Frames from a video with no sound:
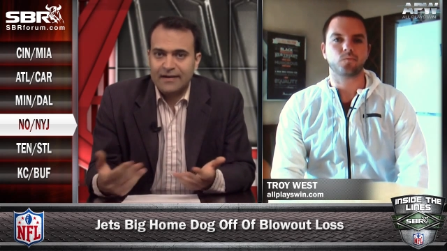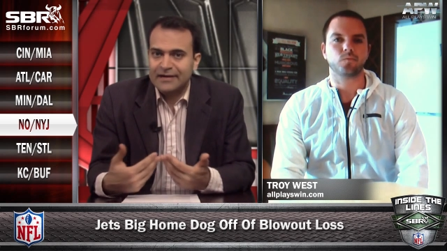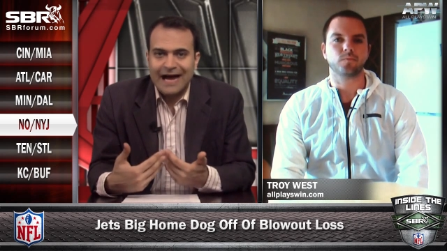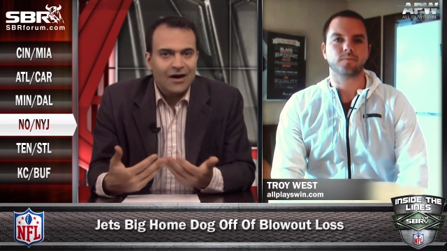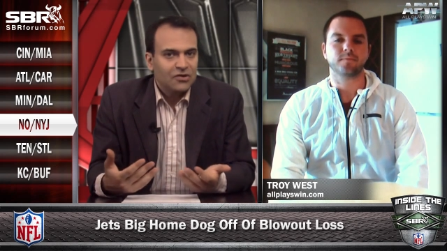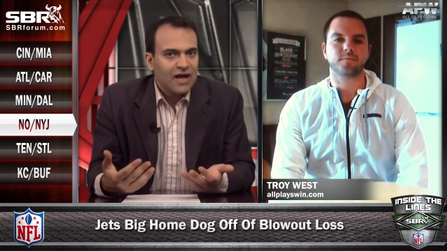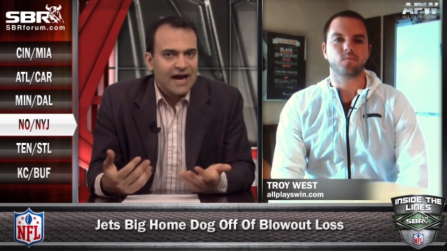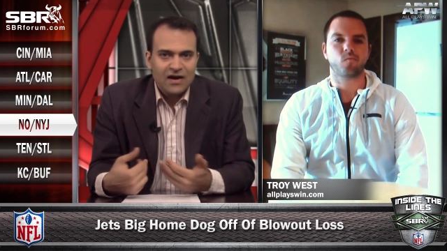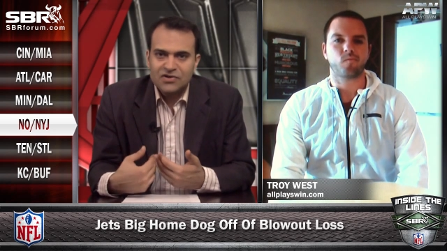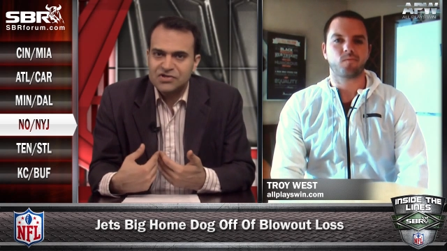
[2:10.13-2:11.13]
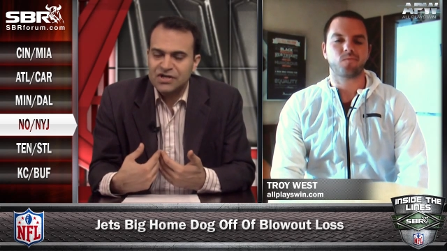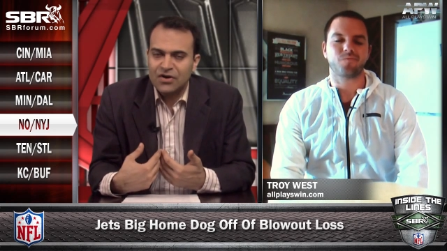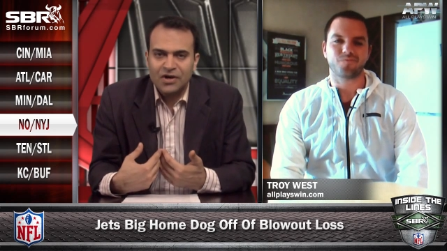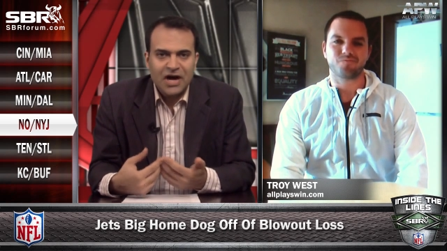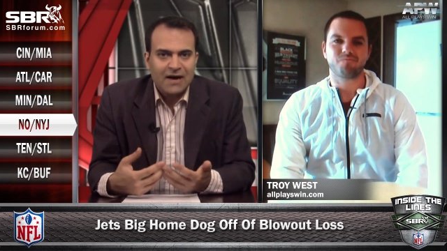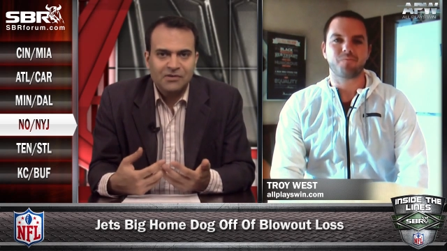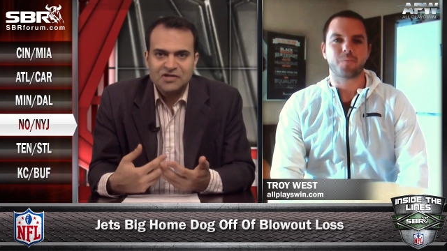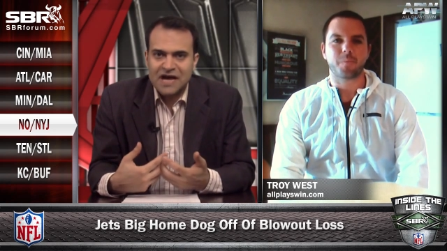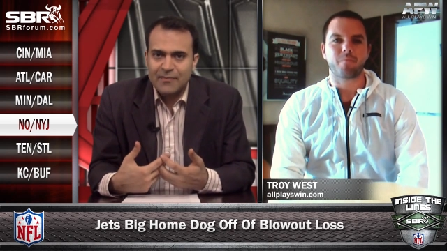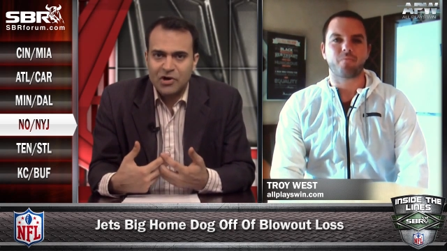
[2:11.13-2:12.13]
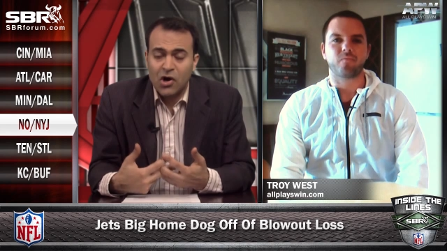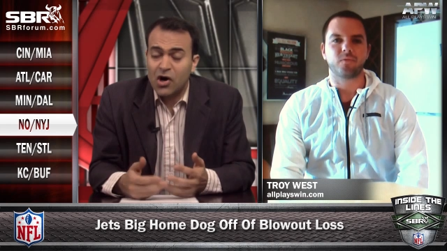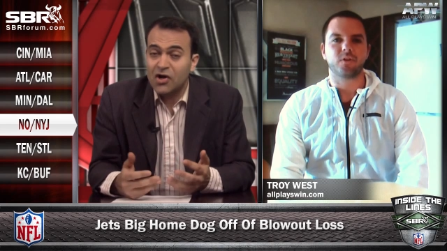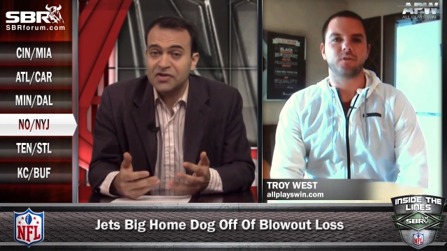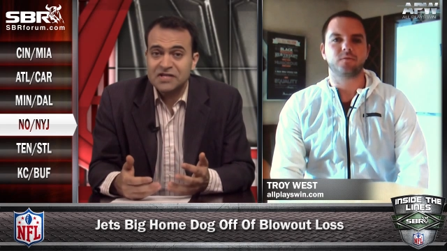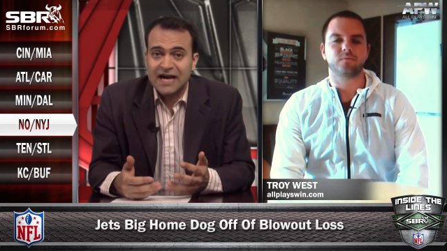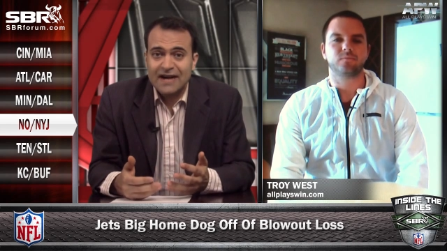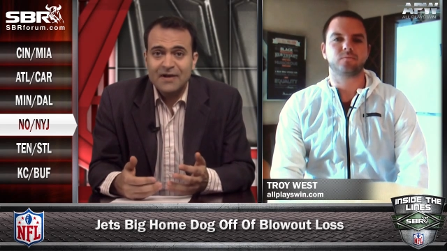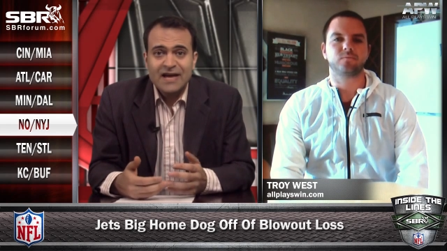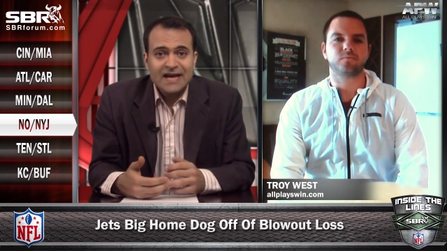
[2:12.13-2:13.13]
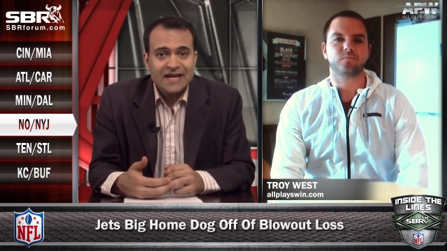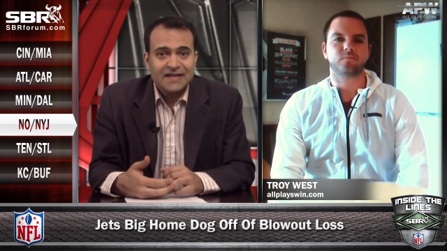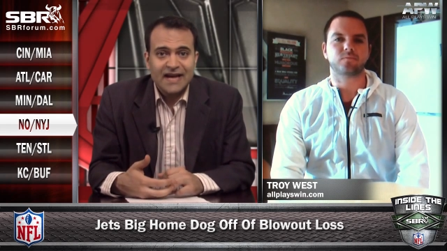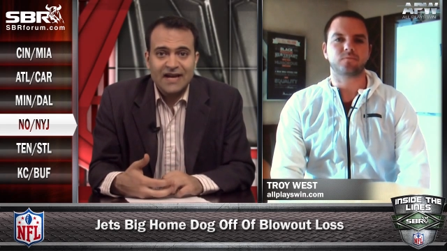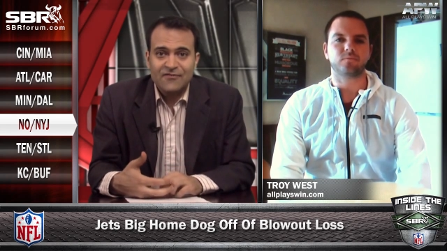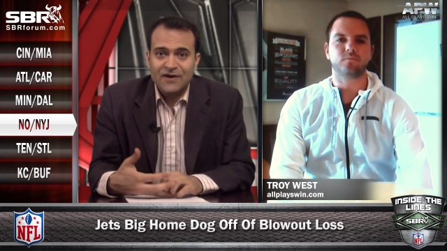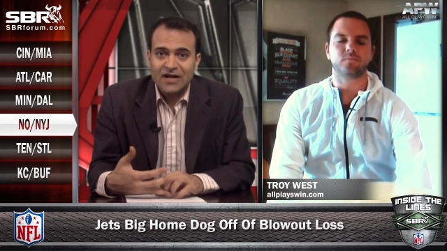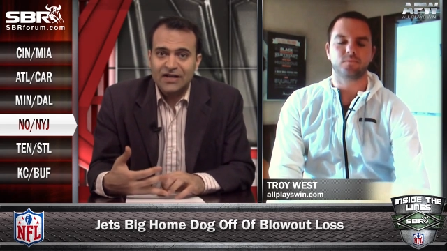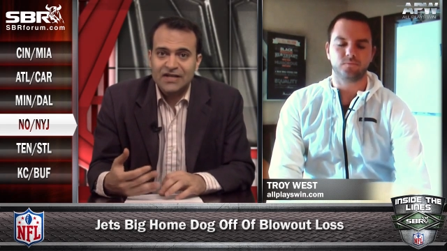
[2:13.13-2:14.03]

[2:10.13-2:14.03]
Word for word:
Speaker 1: I mean, outliers, you know, anomalies happen all the time in the N F L.